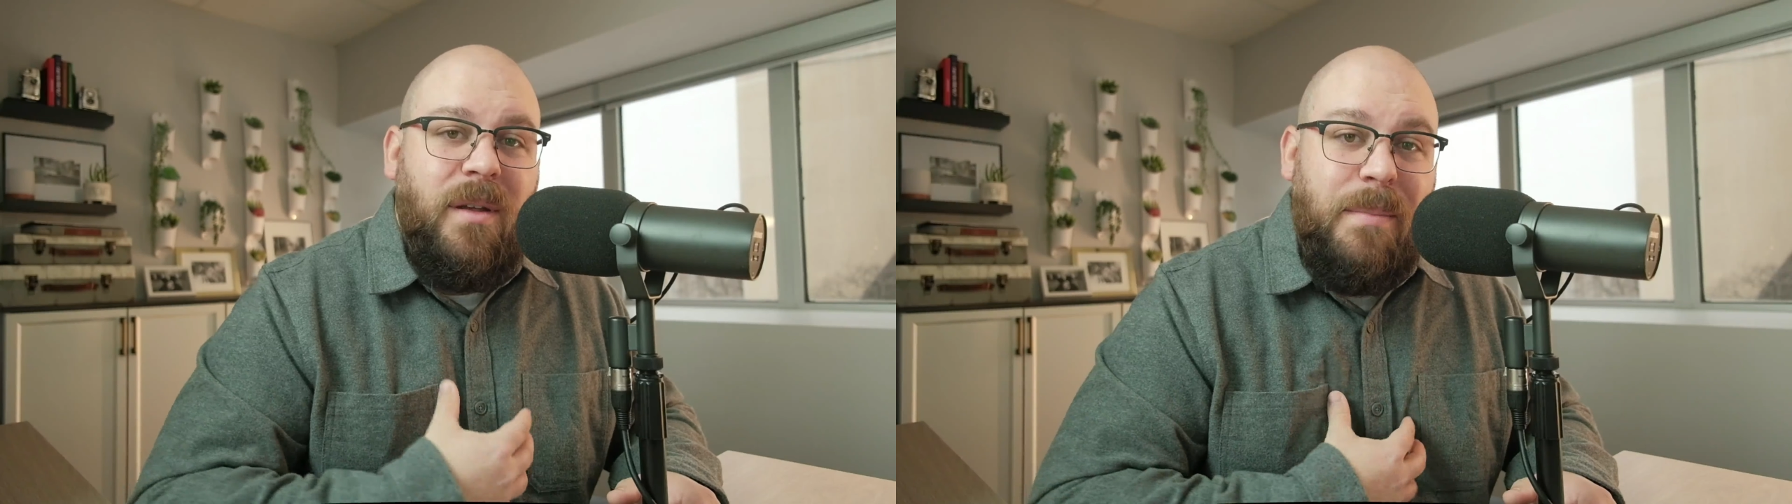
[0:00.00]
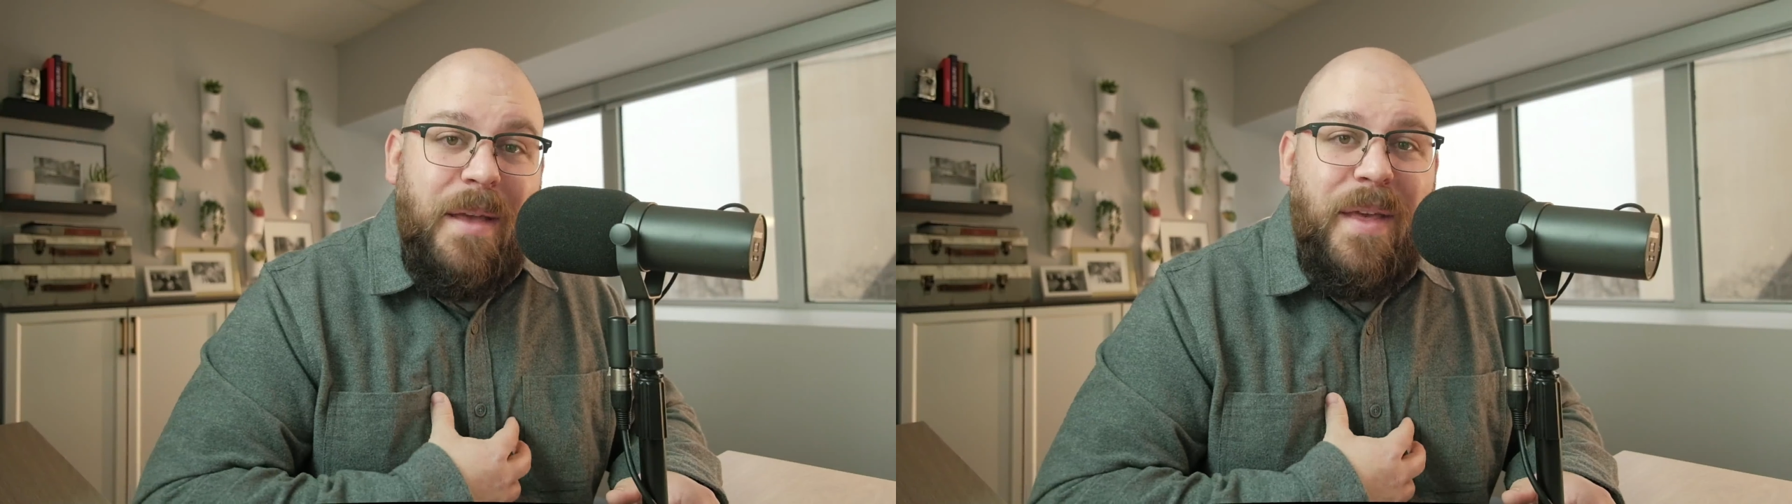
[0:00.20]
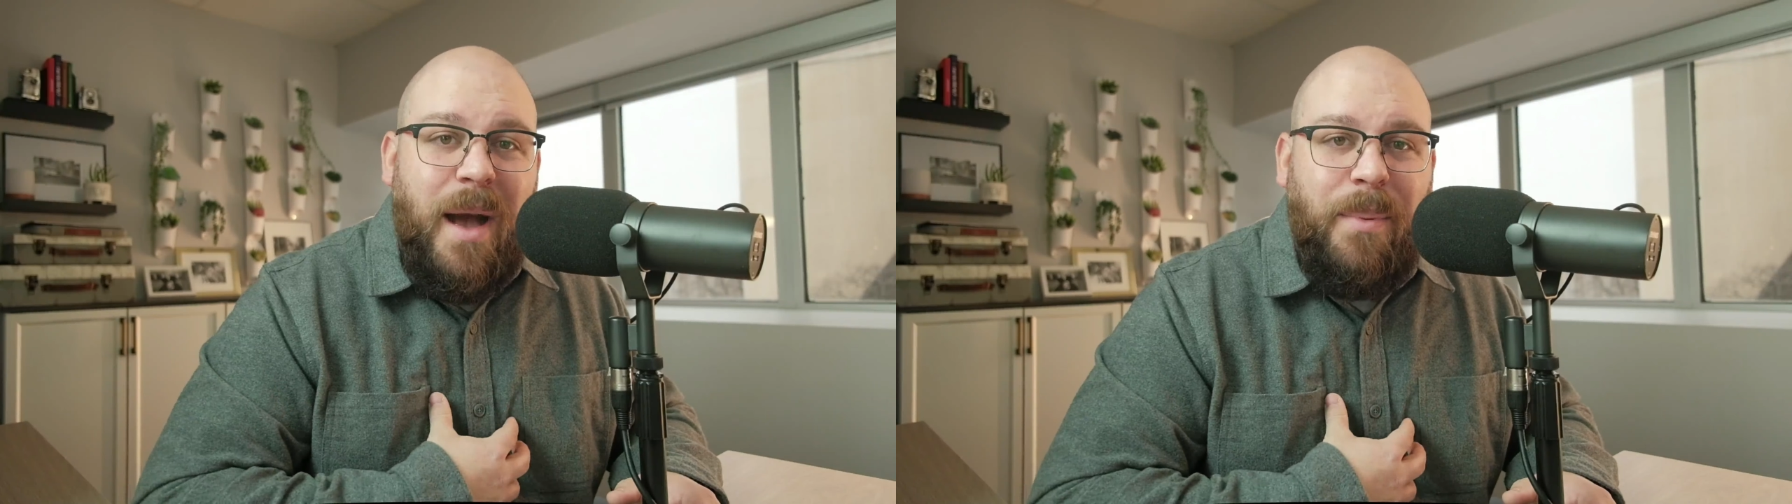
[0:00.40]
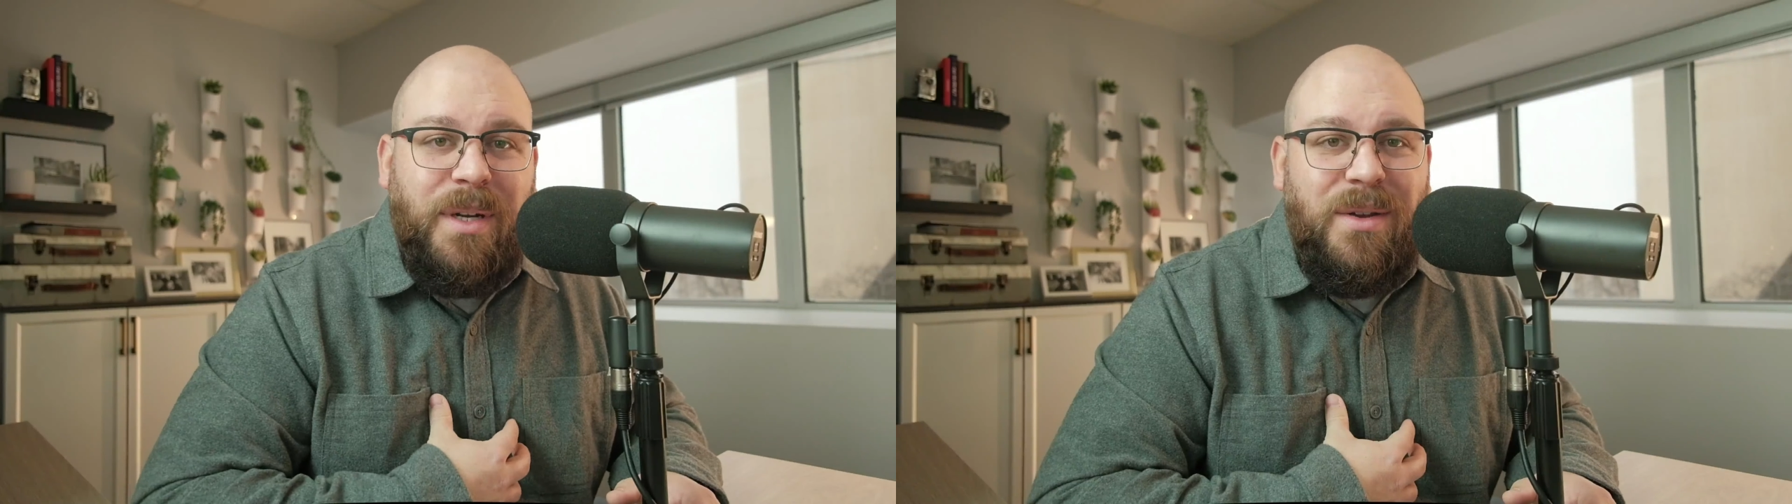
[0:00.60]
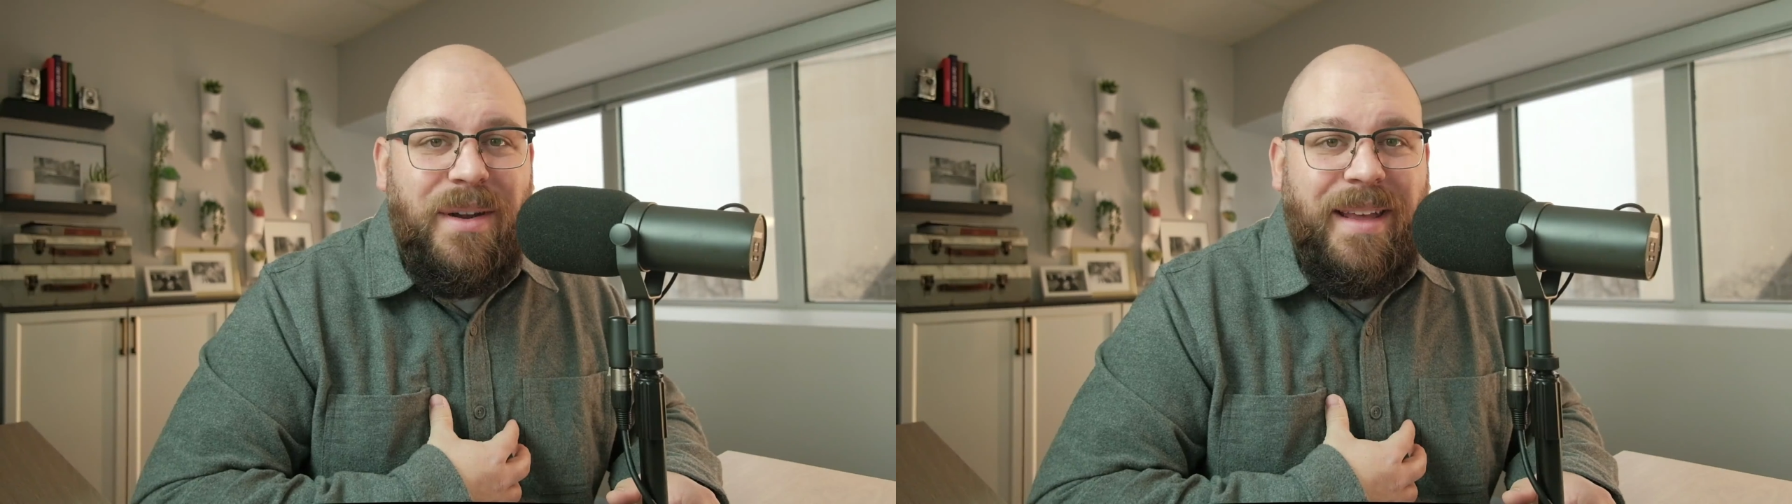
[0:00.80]
me the
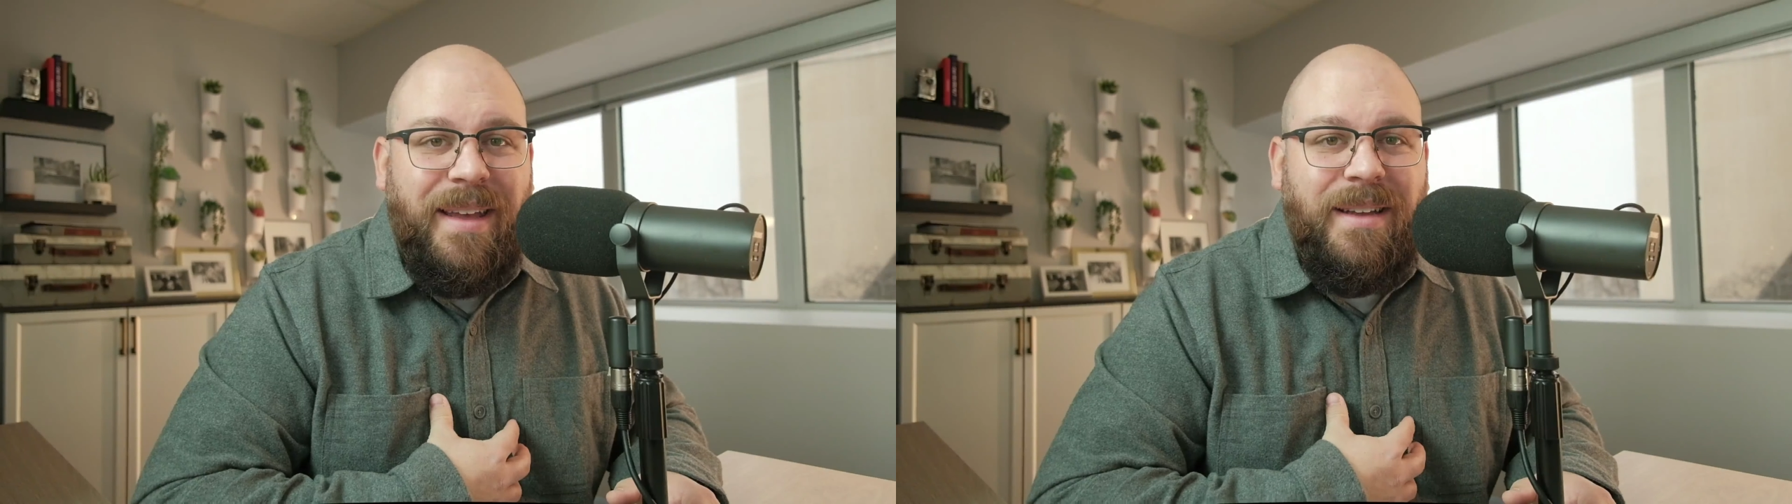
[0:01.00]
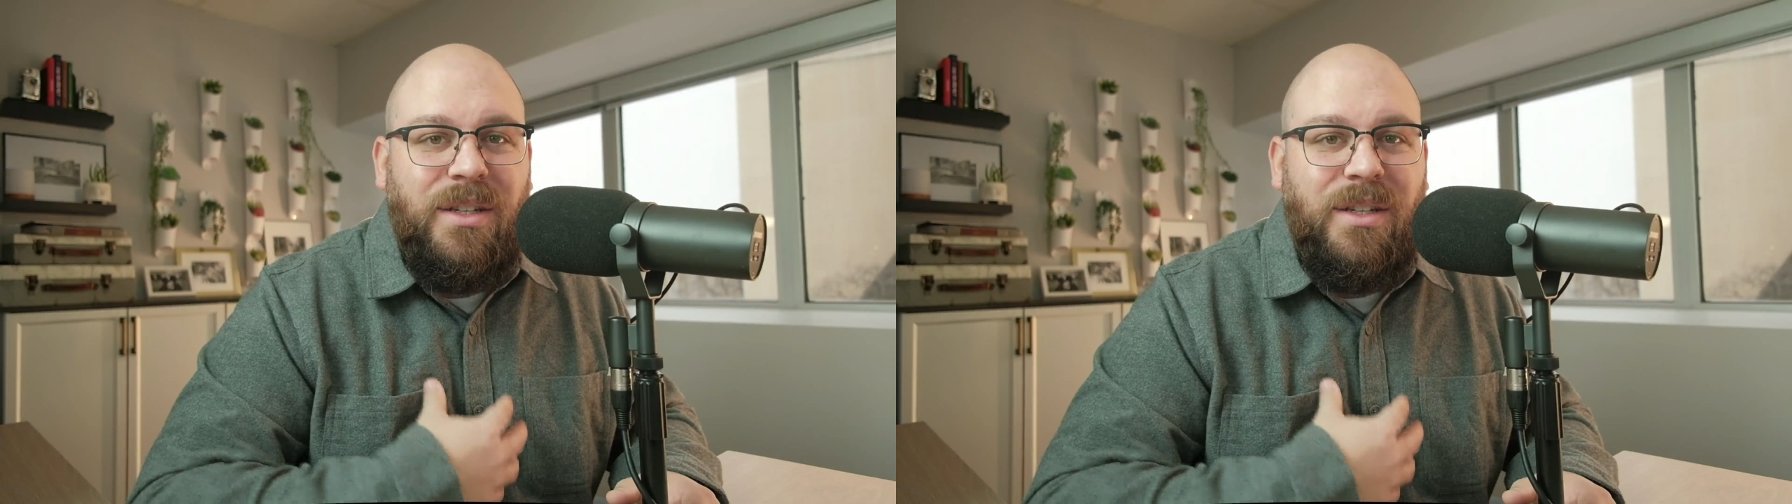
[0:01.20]
opportunity